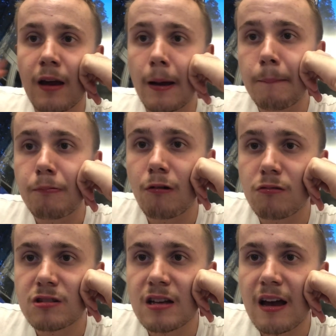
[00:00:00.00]
and
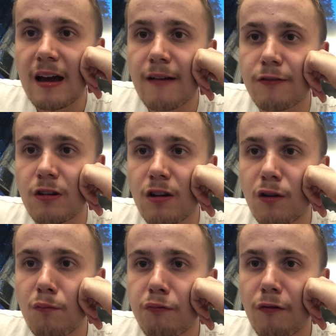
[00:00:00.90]
Proctor
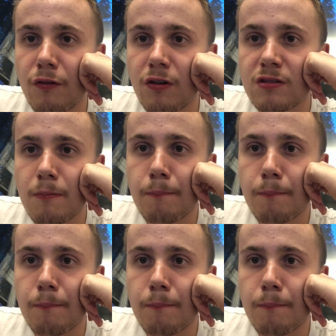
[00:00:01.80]
Avenue, providing